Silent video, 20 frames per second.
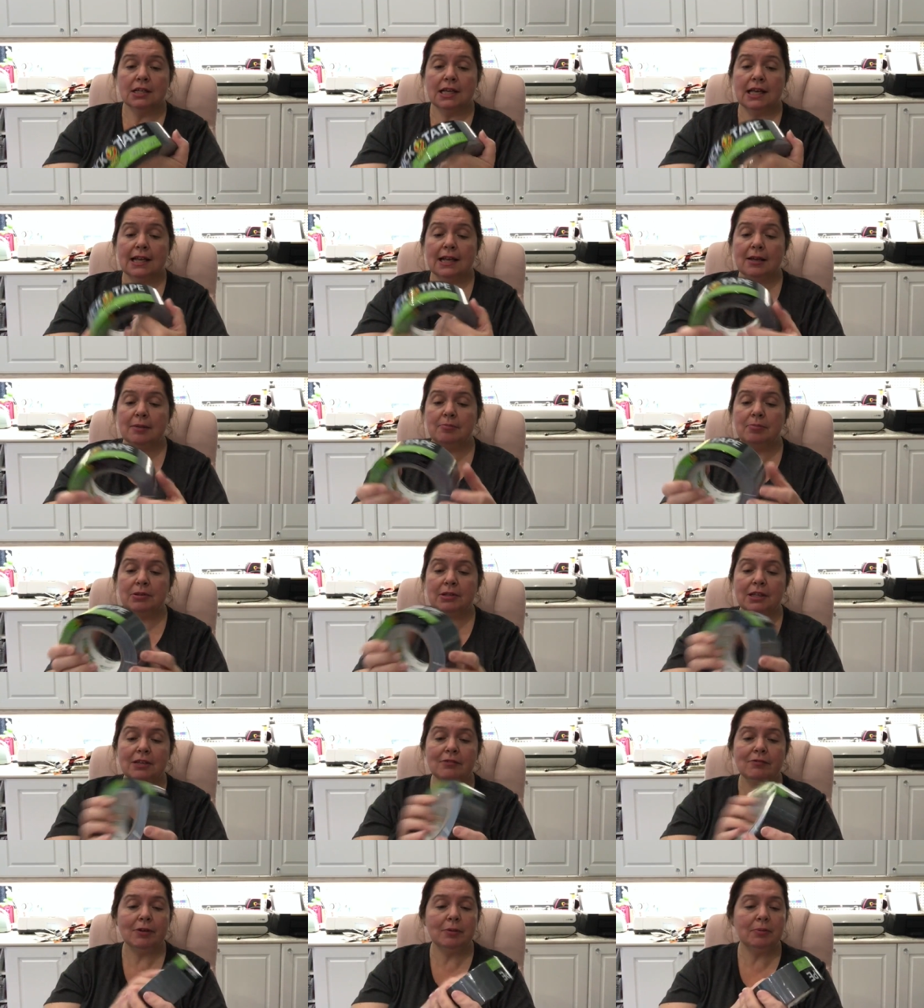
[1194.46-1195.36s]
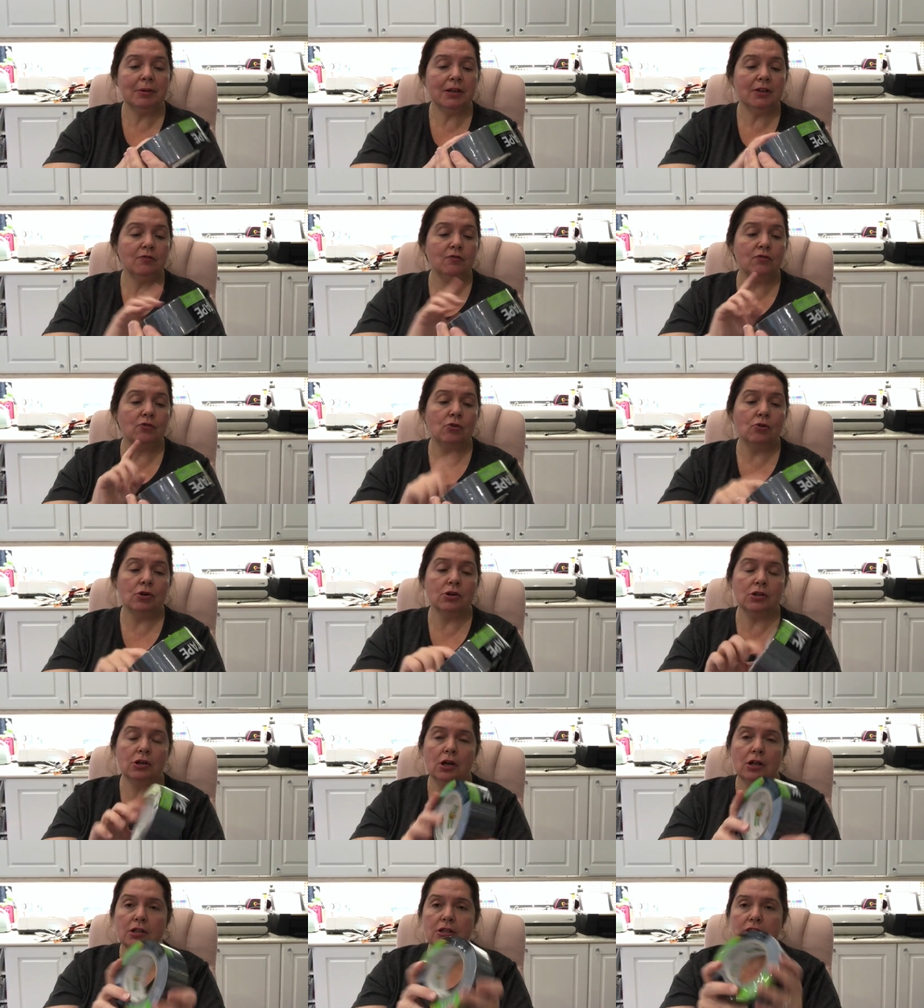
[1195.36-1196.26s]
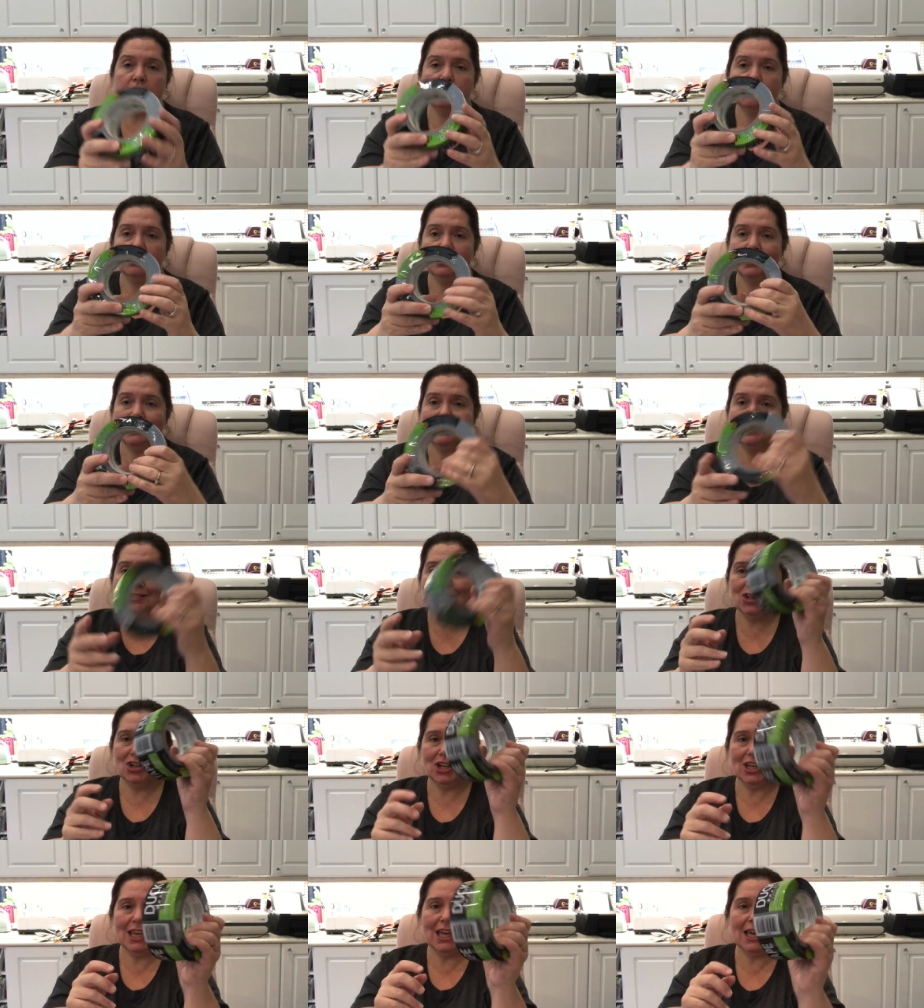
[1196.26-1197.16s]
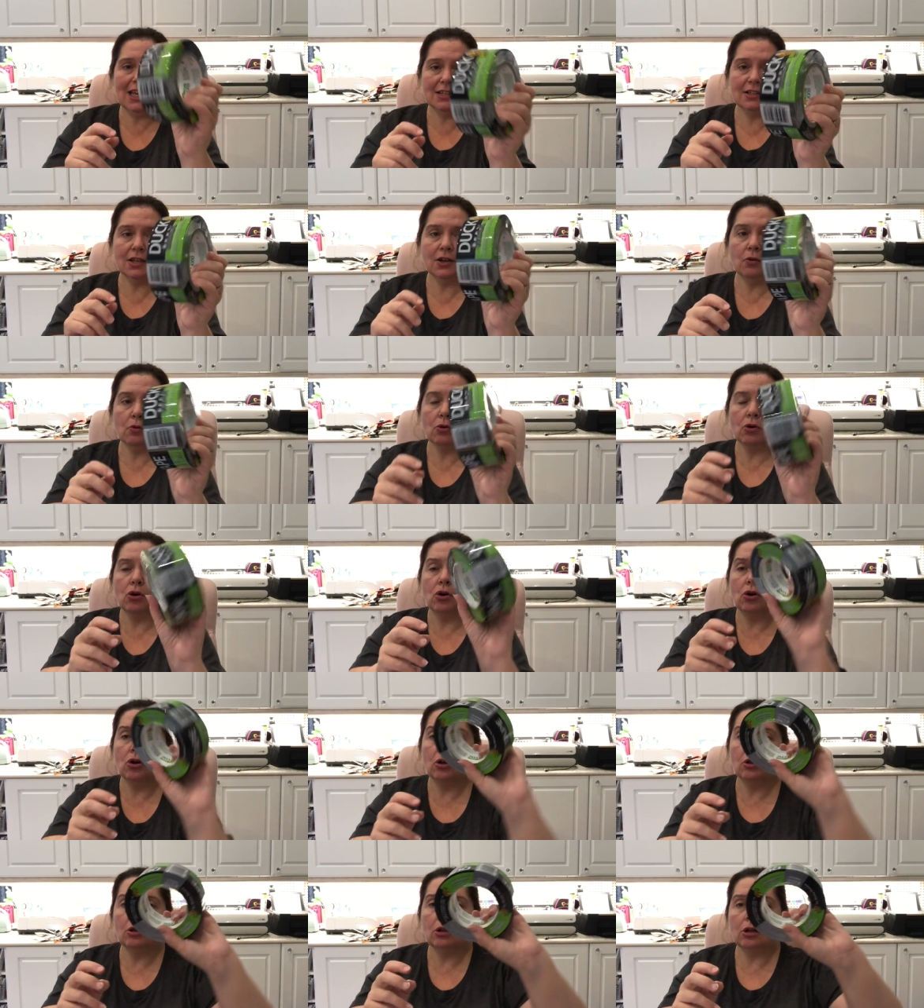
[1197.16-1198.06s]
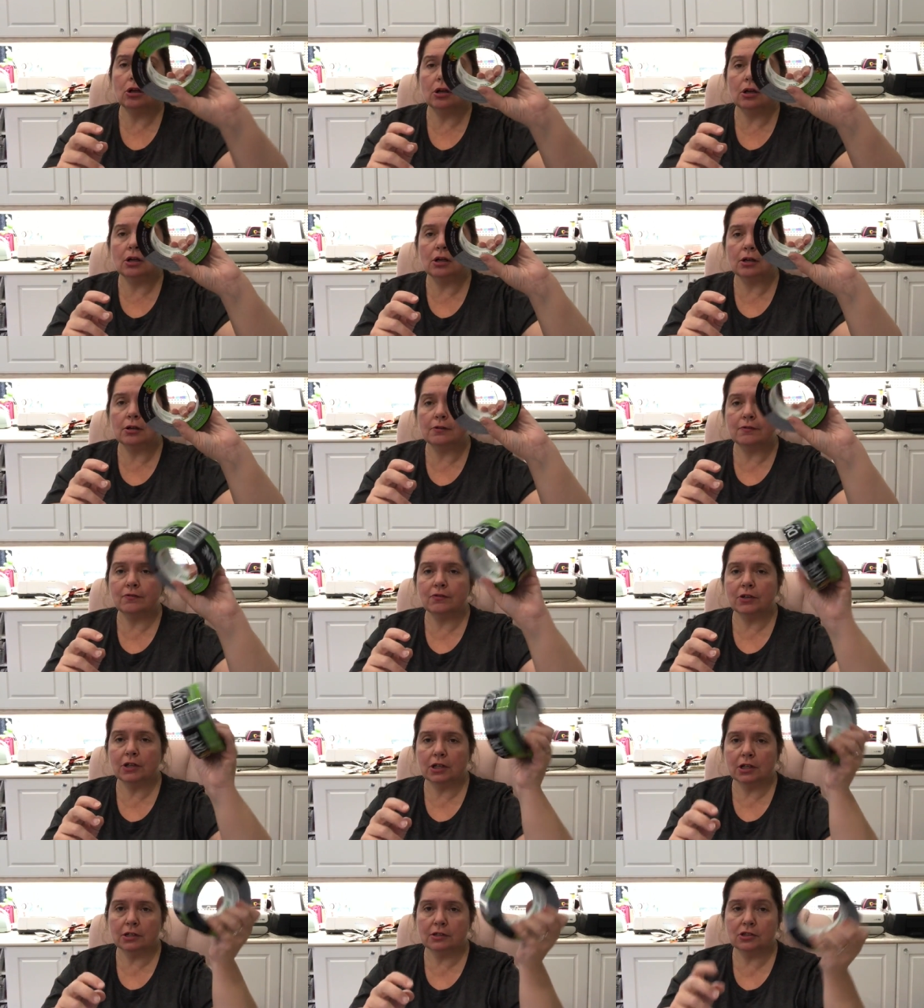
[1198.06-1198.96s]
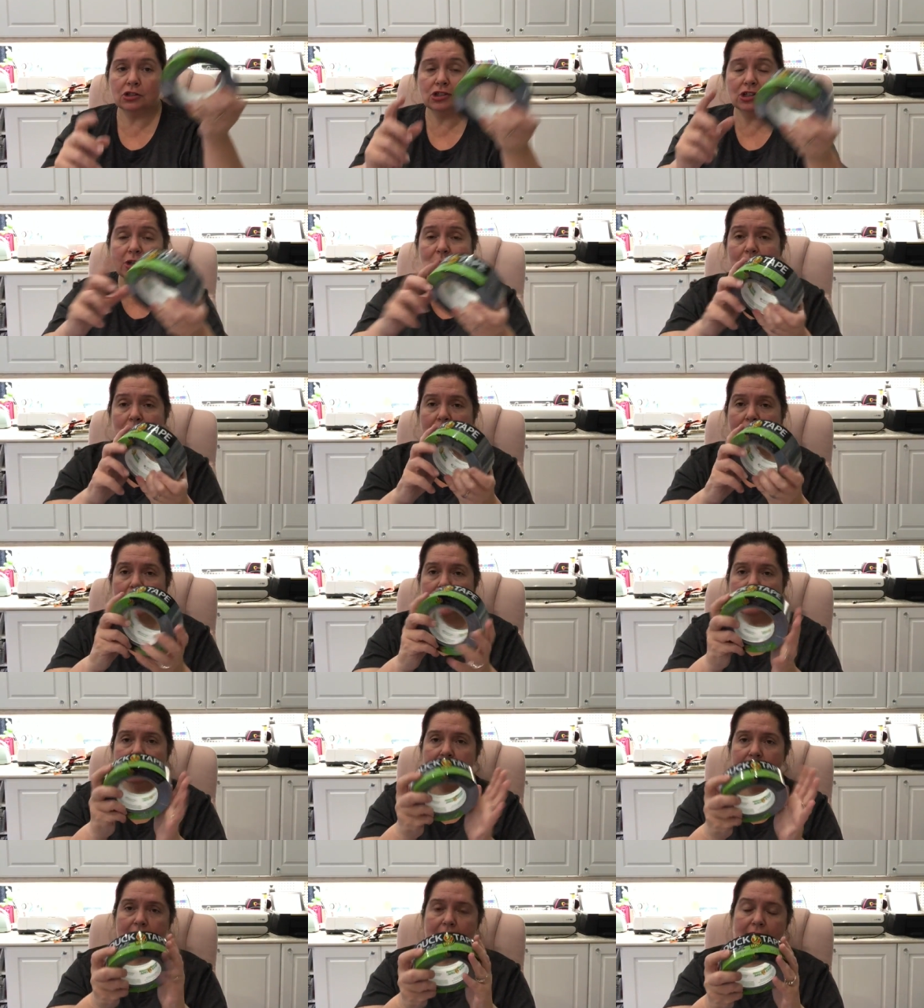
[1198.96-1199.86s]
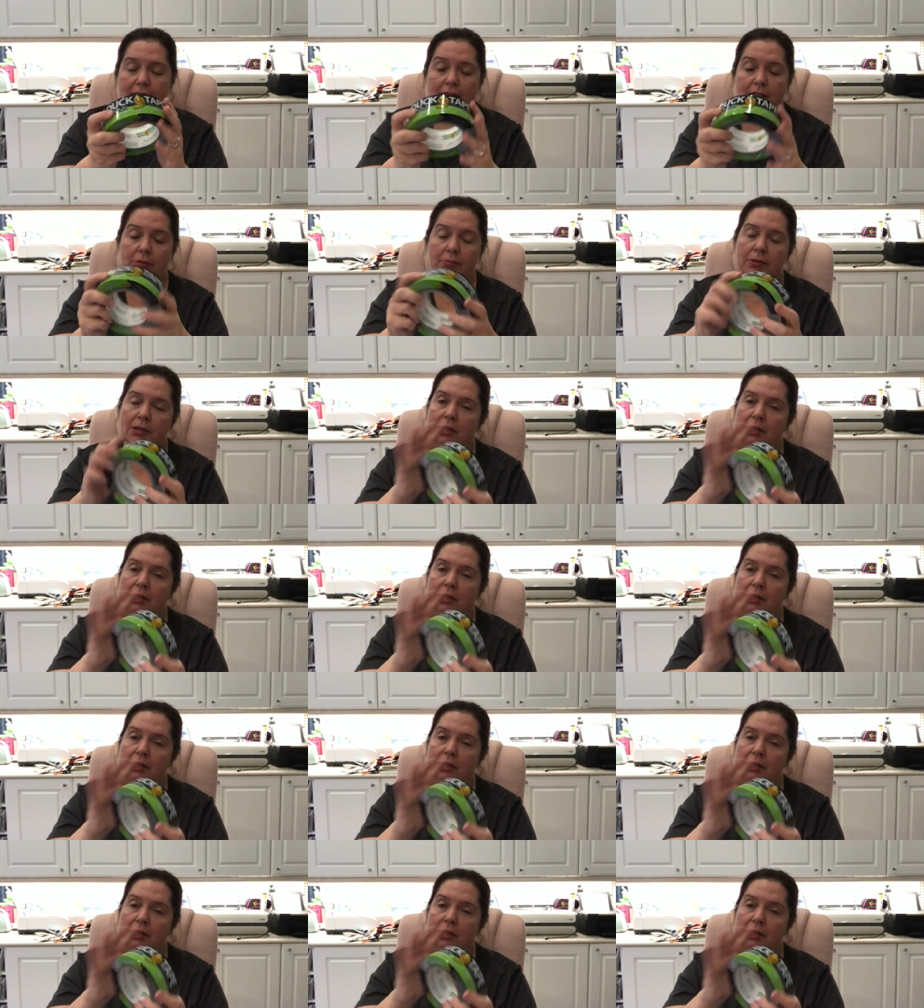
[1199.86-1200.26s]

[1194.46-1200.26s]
And I believe I paid $4 for this gigantic roll of Duck brand duct tape.